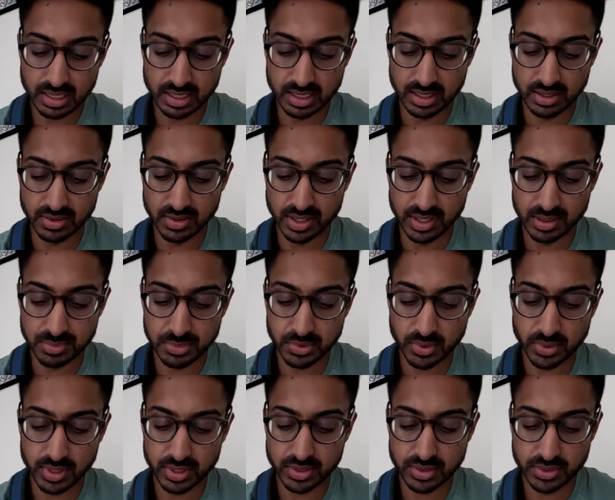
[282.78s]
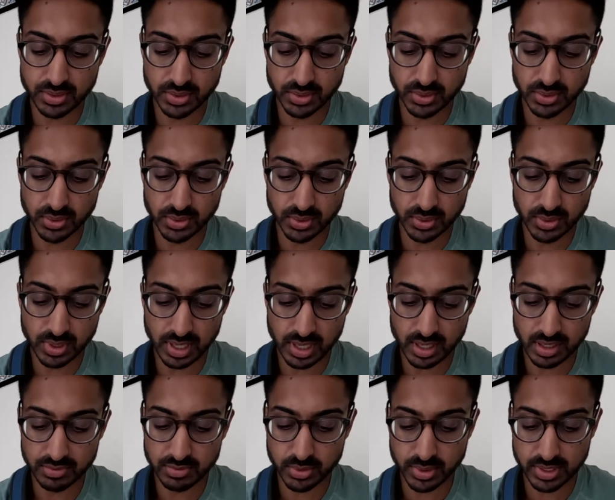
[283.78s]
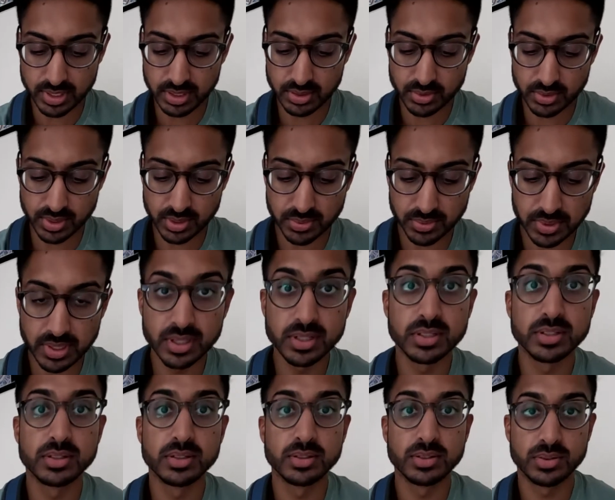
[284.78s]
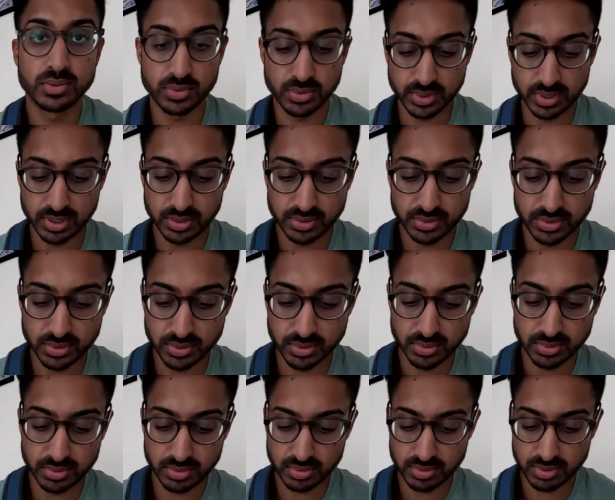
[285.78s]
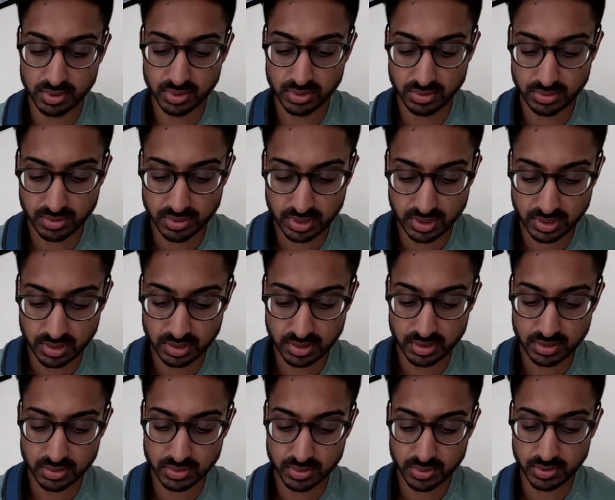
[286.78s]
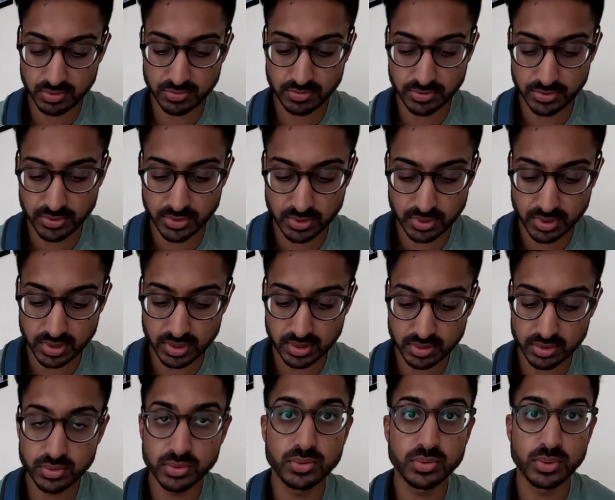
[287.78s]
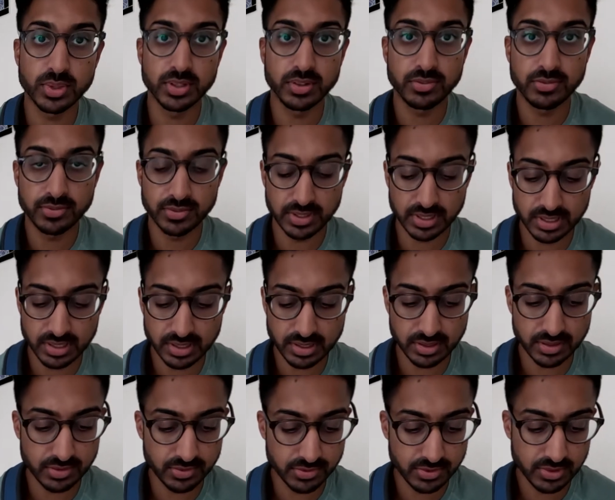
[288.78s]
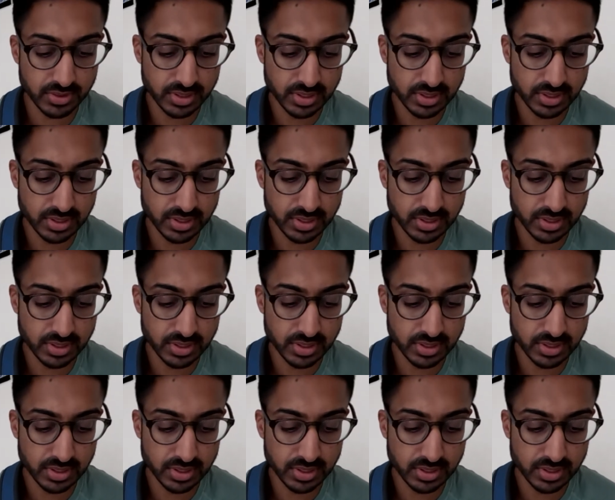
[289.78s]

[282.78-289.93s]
and then I'm going to have 20, 21, 22, 23, 24, 25,